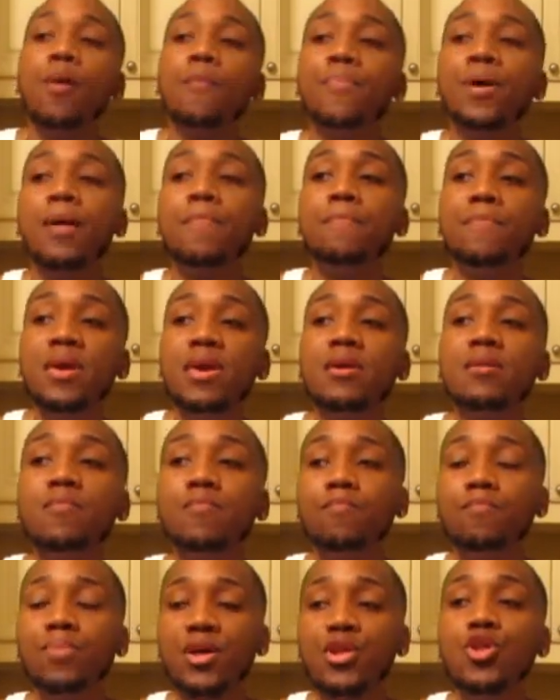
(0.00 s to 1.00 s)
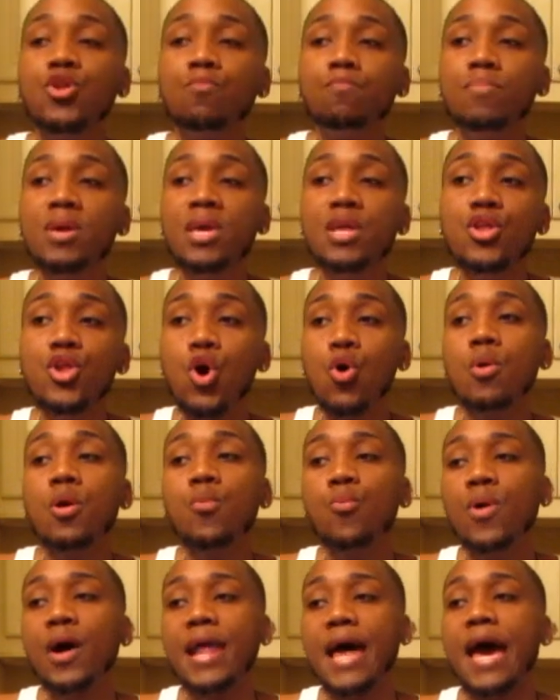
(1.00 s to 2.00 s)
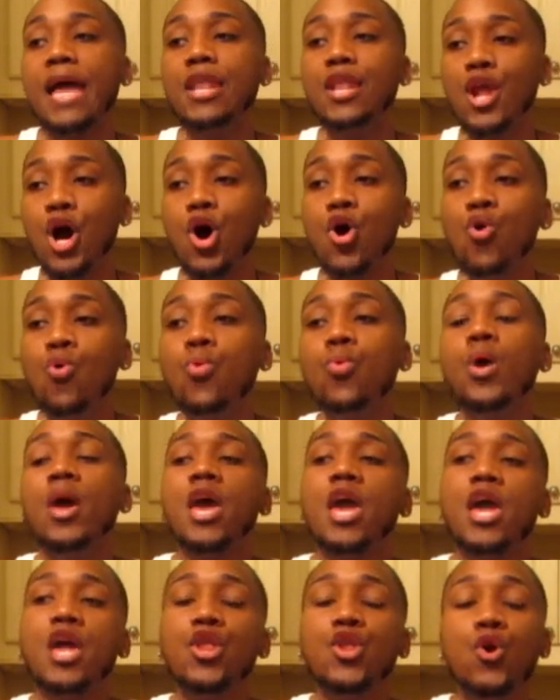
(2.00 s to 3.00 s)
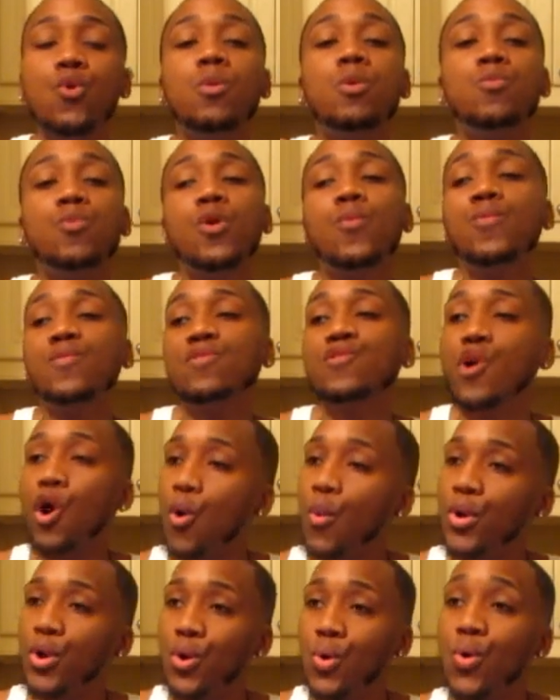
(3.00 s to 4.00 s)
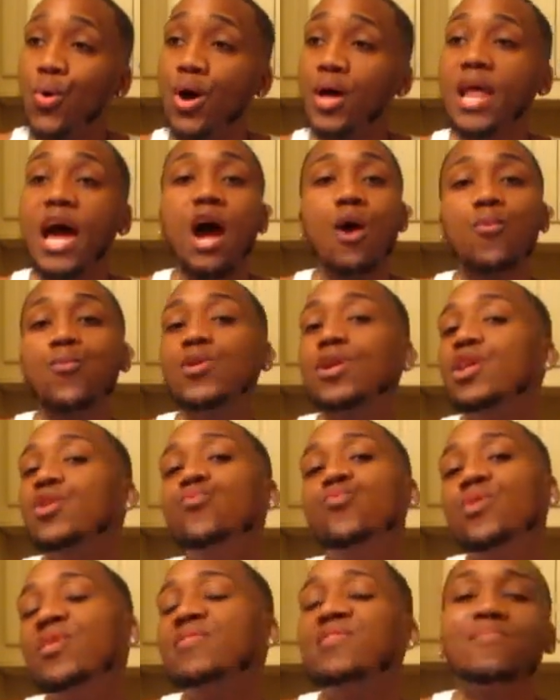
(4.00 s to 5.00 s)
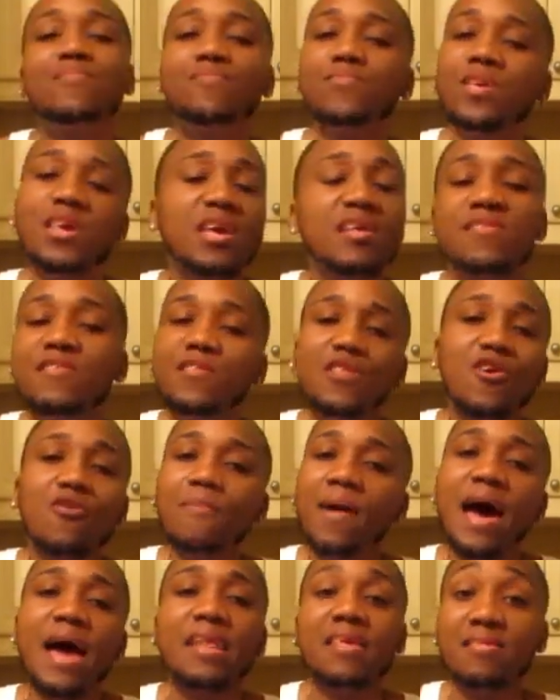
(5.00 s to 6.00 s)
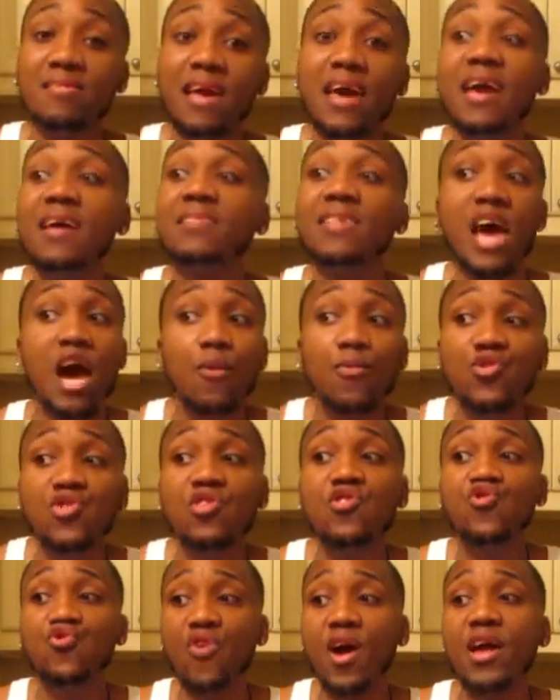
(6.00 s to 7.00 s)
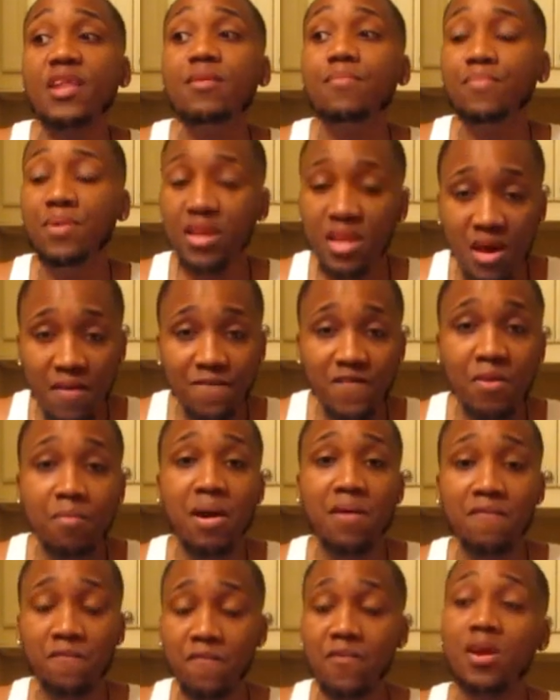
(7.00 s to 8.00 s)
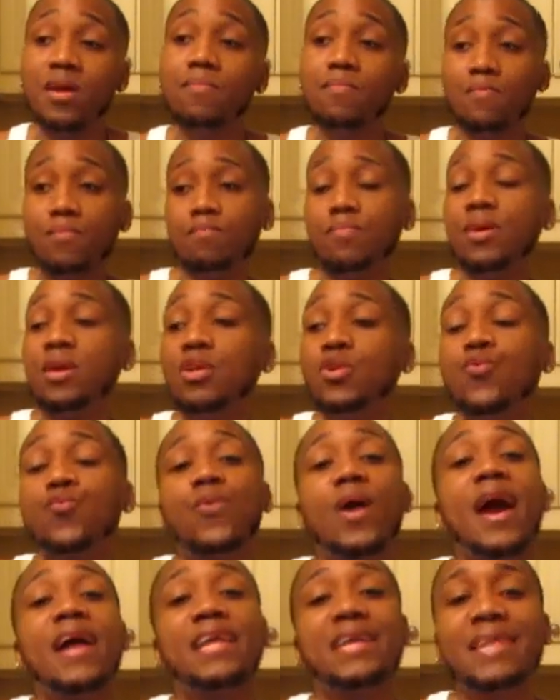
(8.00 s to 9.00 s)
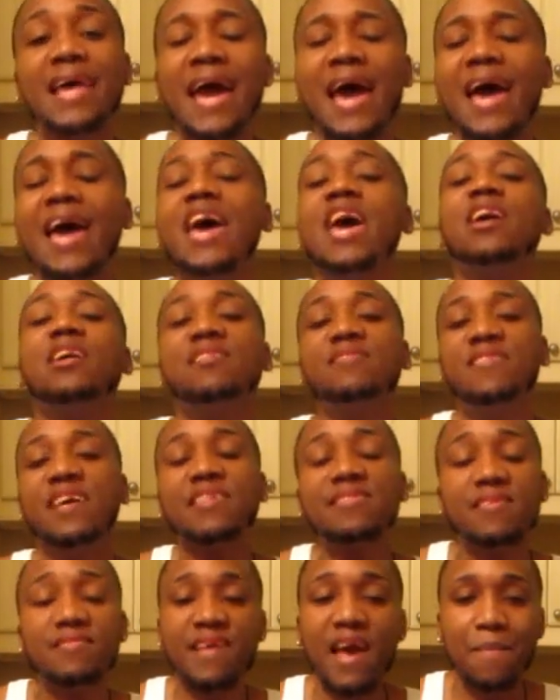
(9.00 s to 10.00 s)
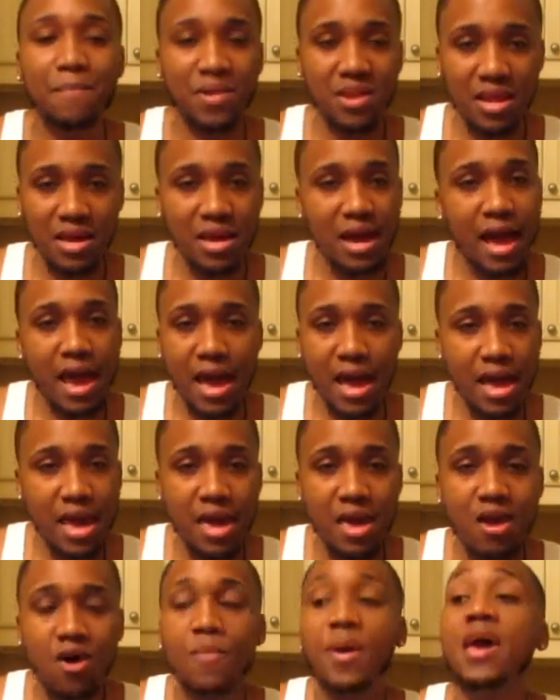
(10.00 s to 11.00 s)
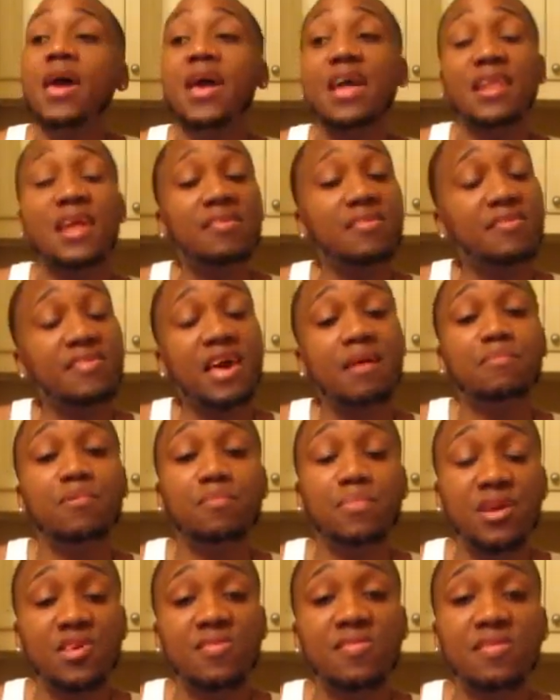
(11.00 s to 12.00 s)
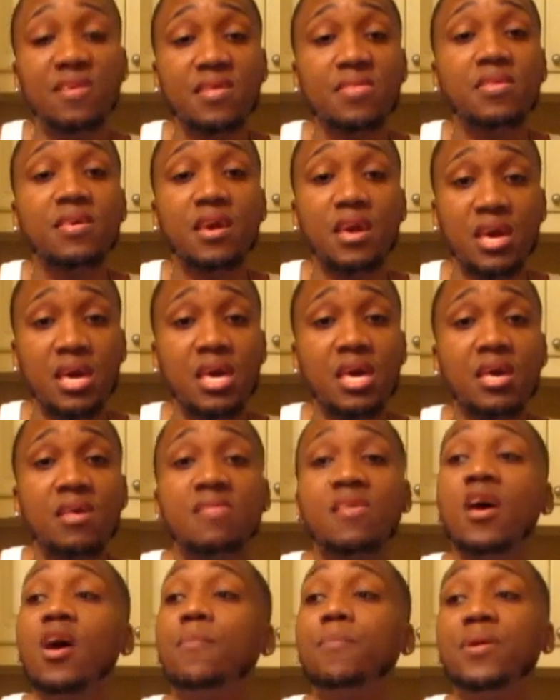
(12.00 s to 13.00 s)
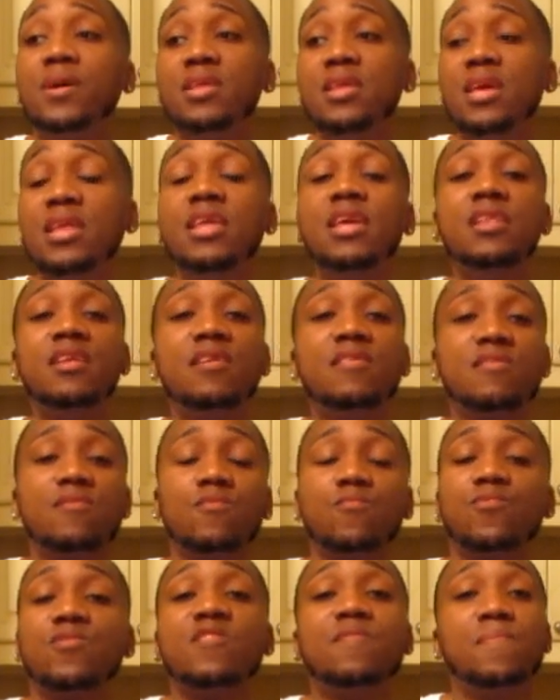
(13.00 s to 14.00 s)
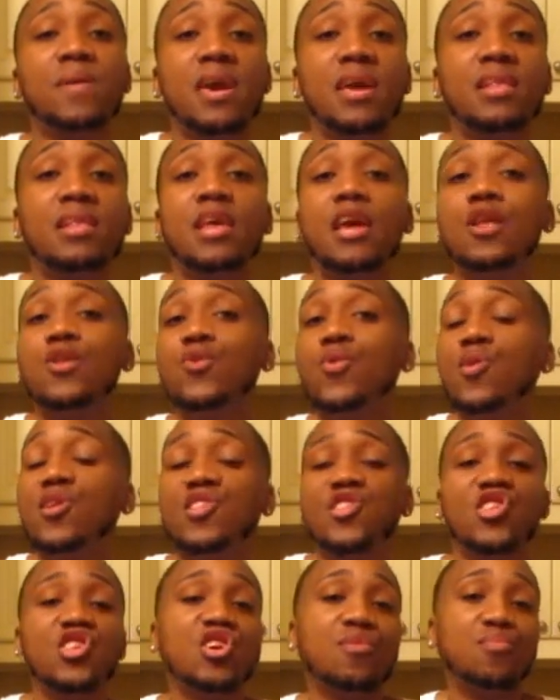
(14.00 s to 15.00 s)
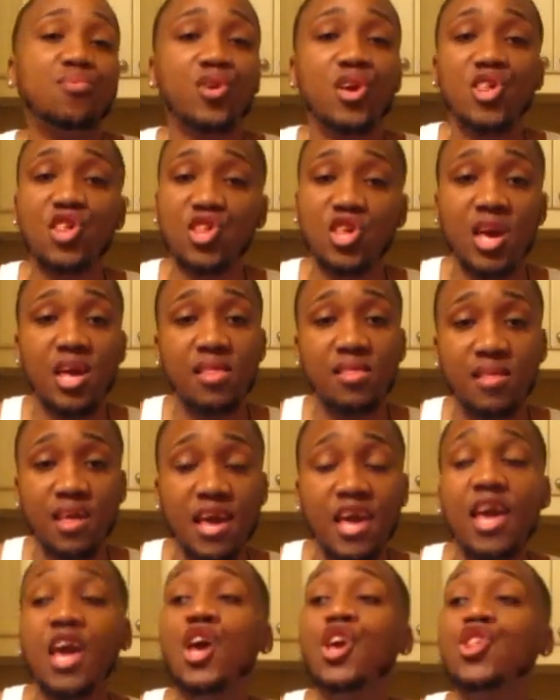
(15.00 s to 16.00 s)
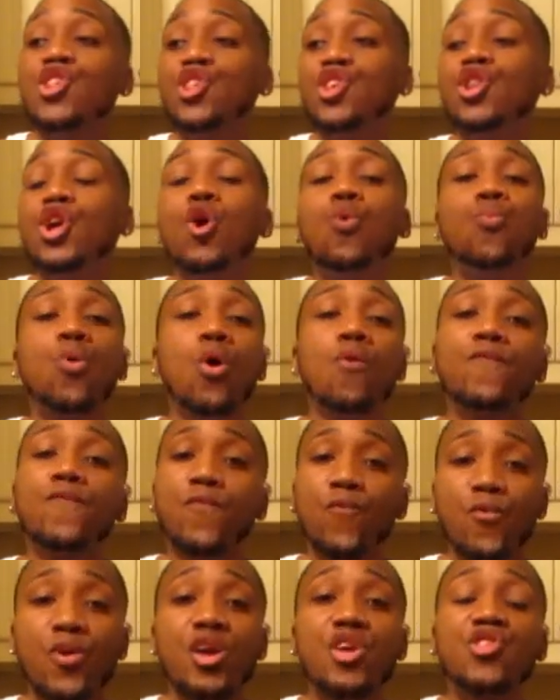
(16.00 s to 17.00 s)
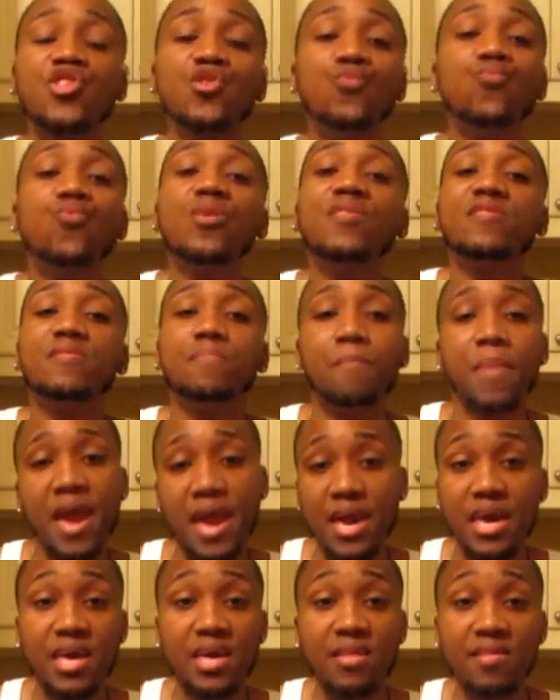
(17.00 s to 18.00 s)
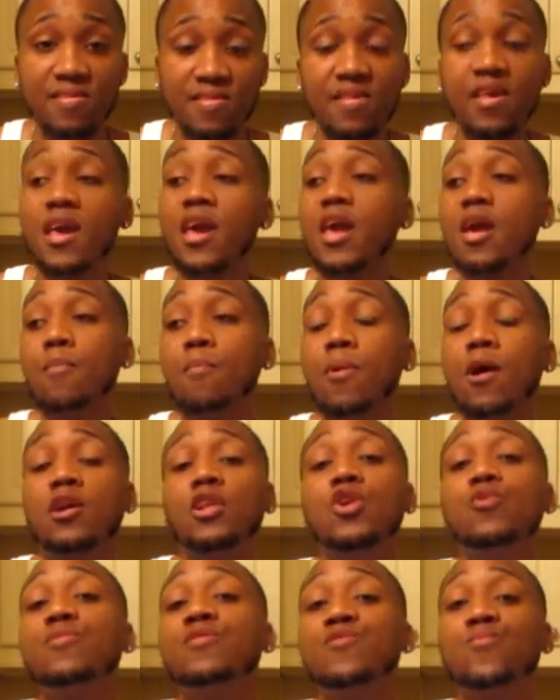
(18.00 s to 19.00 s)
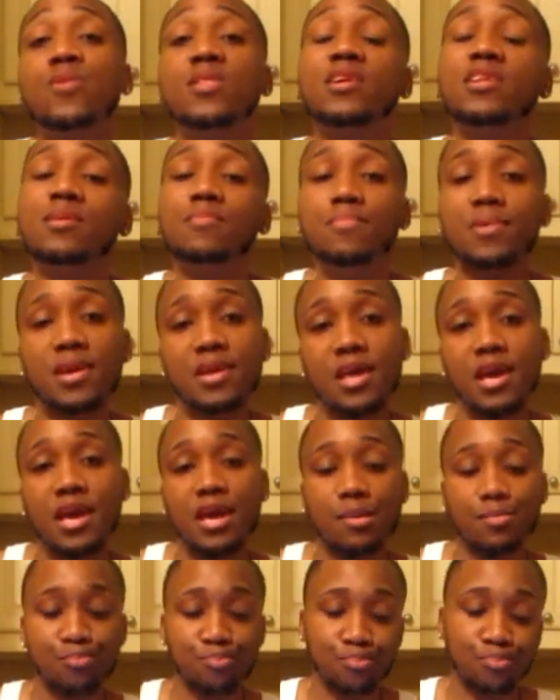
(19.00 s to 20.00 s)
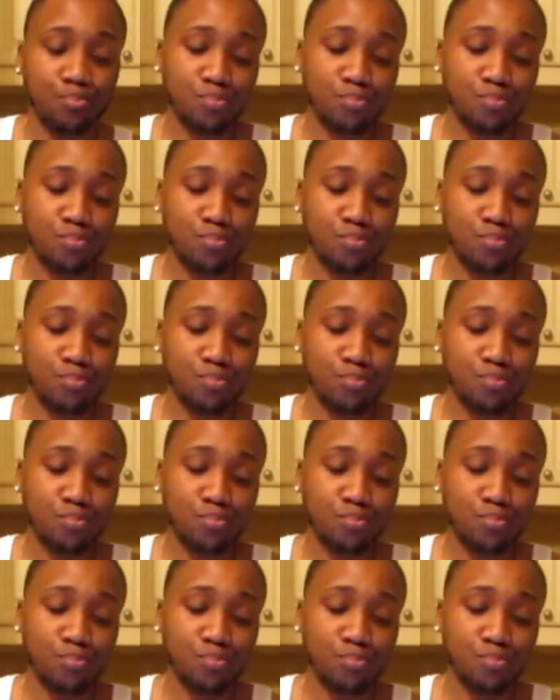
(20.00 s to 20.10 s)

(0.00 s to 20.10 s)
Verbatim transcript: But me, but me knowing what I know and knowing what was going on, I really wasn't kissing nobody's ass. I was just trying to be there for my friend, being a ride or die, because that's the type of nigga I am, and that's the type of bitch Cynthia is. But Nene doesn't respect that, nor does she appreciate that. She don't want friends. She wants maids, and Marlo was willing to be that.